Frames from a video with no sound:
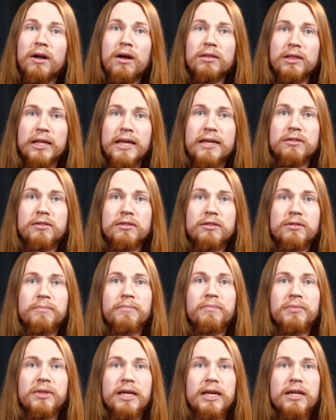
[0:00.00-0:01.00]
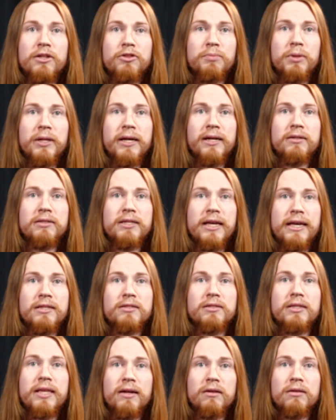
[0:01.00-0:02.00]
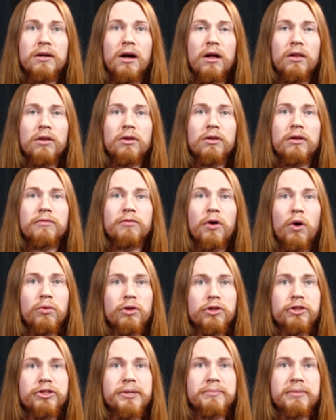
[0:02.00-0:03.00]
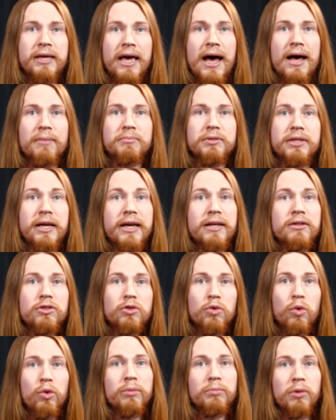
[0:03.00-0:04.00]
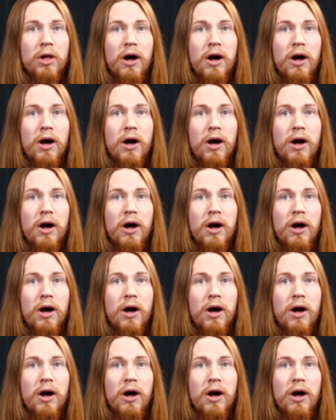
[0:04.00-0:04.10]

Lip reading: not least, each player takes their color of ownership caps and score